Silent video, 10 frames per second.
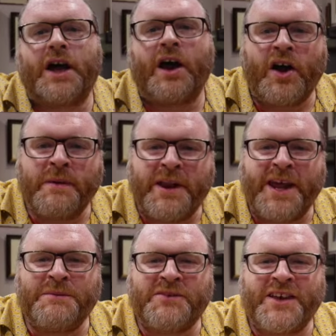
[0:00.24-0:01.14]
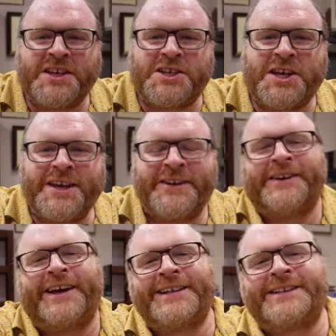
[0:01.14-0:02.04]
Hi, my name's Vince Sheehan,
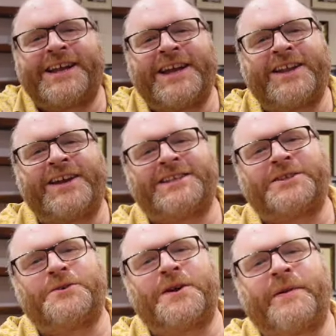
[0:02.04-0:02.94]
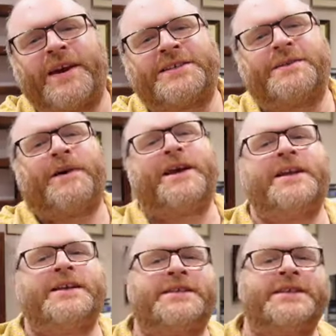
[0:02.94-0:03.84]
and today I'd like to talk about Sibelius'